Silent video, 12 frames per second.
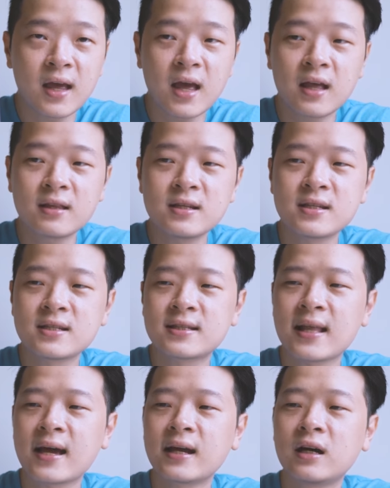And this is
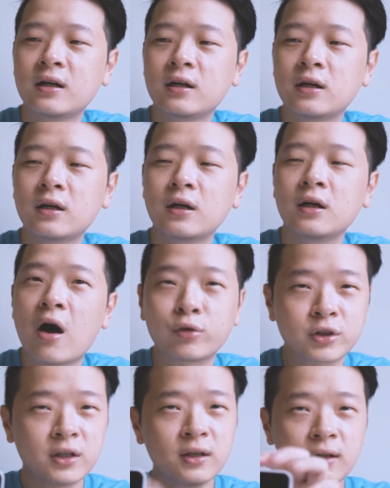like a
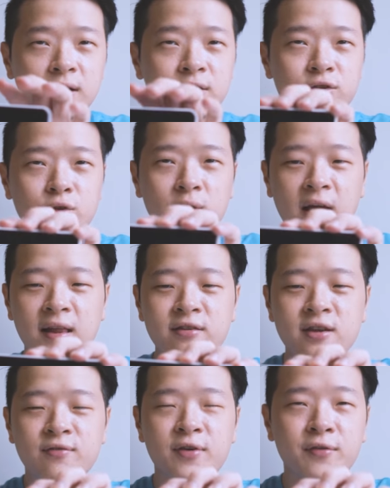counter. So like let's
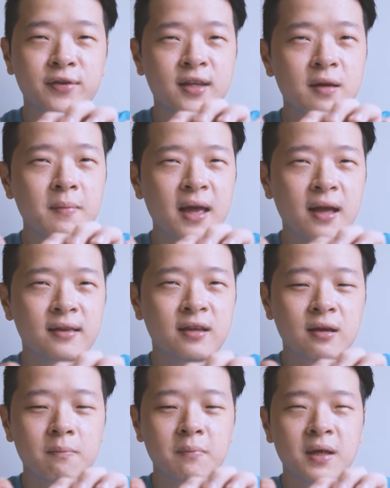say if you have a team A and
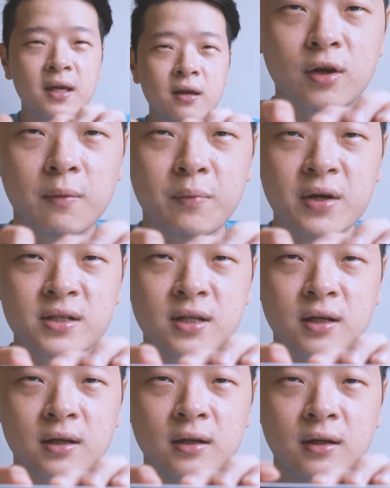team B, you can press
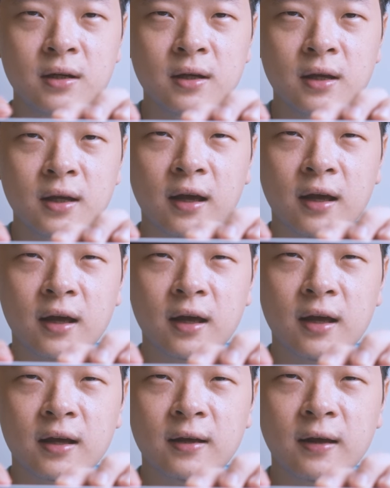here
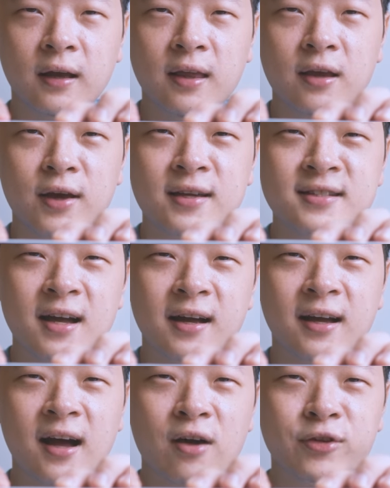and then you can
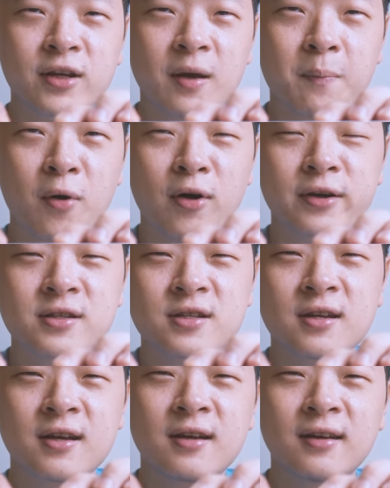start counting the
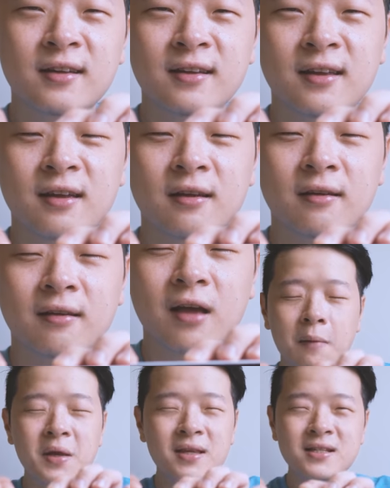points.
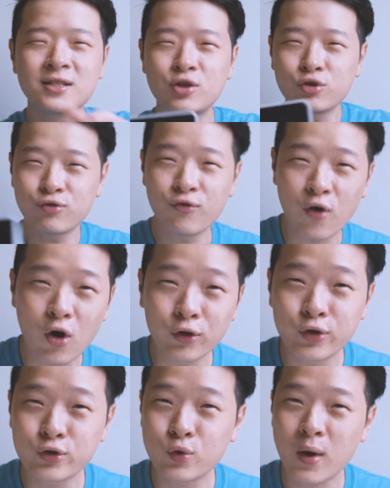I mean, this is useful for all
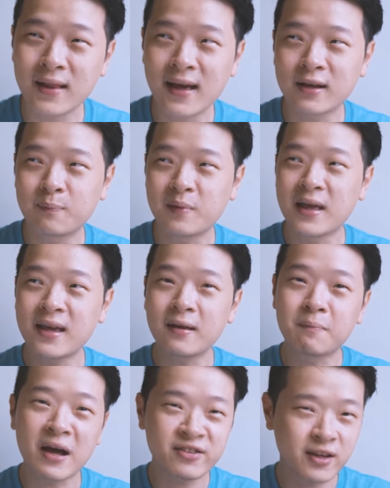those who are like
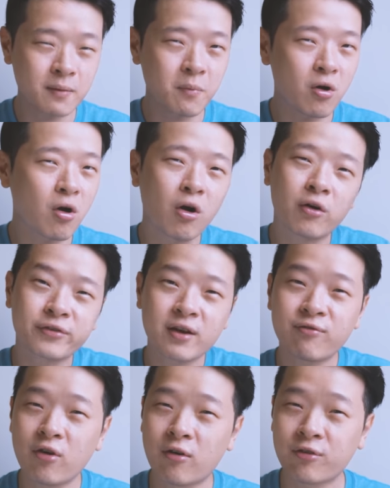playing basketball or
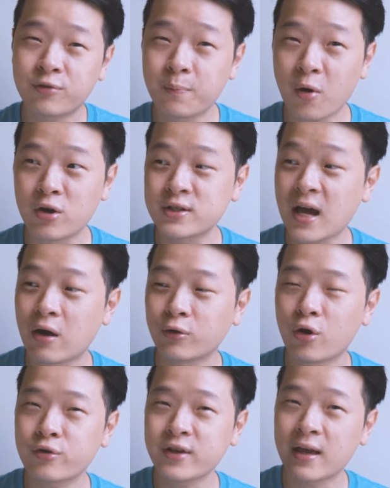some form of sports
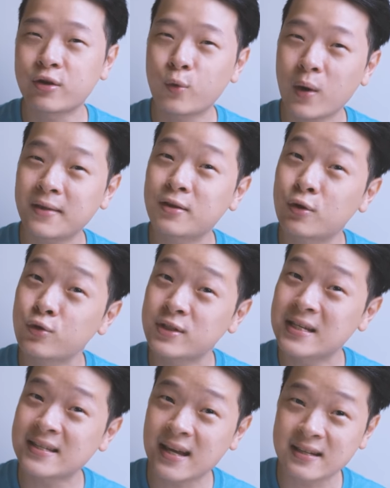outdoors and you want to use
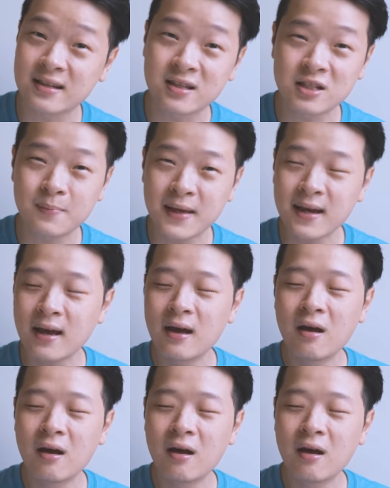this as a display.